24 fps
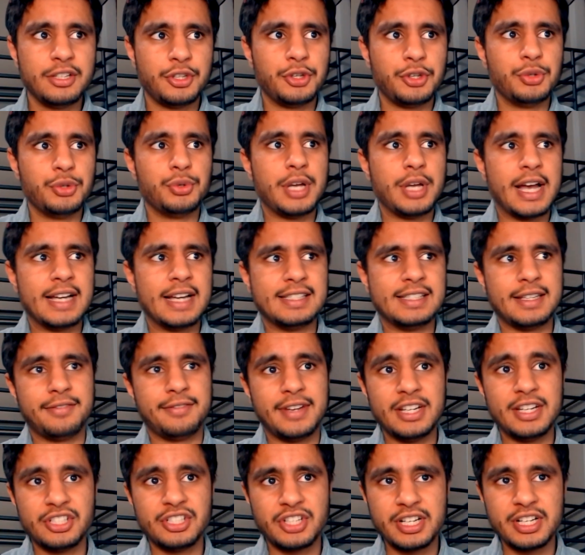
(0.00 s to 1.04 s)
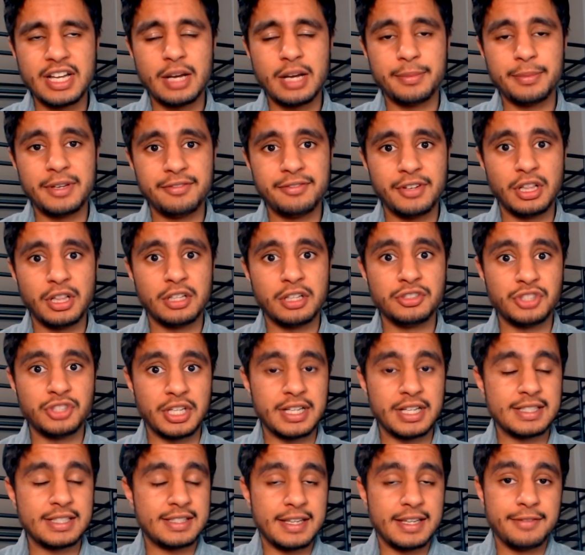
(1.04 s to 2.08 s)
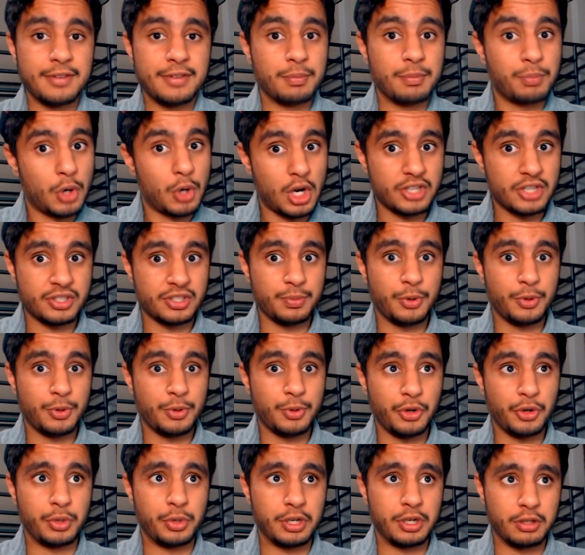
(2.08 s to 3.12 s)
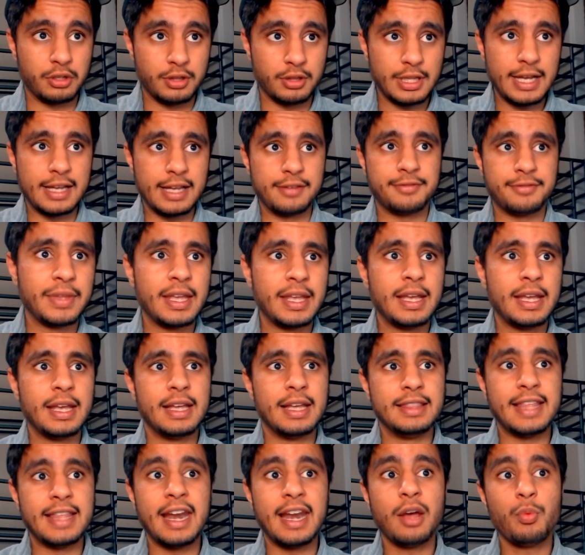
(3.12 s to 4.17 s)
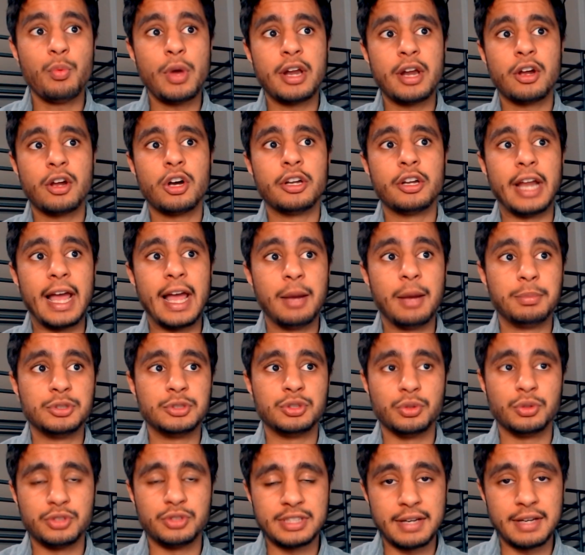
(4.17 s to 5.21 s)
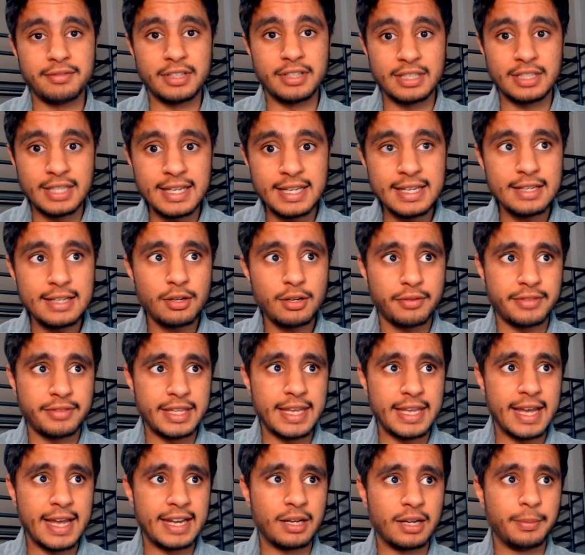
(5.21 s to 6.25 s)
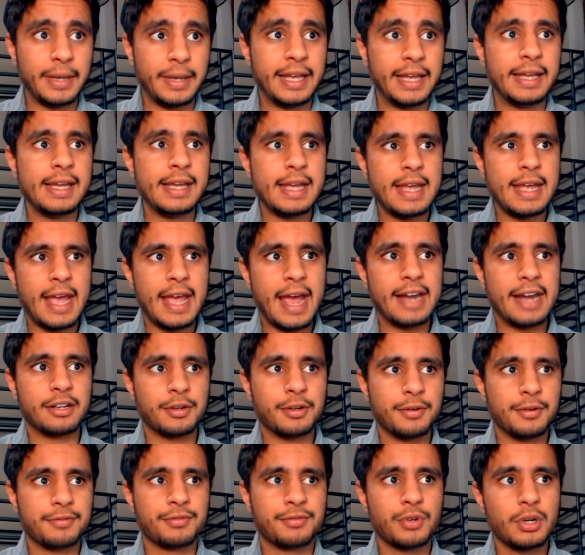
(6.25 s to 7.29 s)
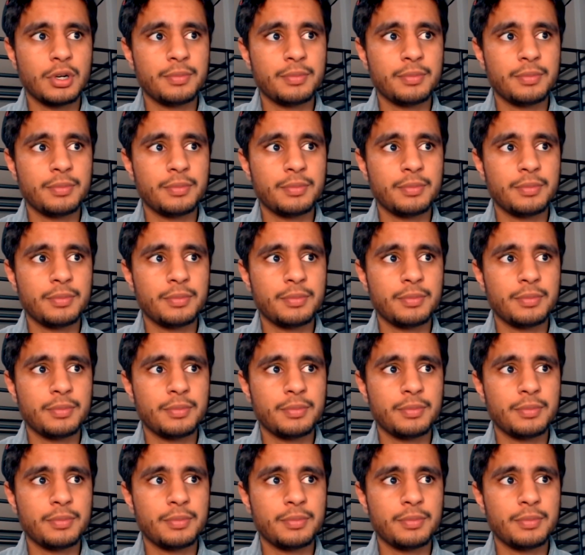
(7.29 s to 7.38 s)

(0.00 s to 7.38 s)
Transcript: you guys if Ishigami Village is even possible in real life. Then I went on episode 17 of the anime and confirmed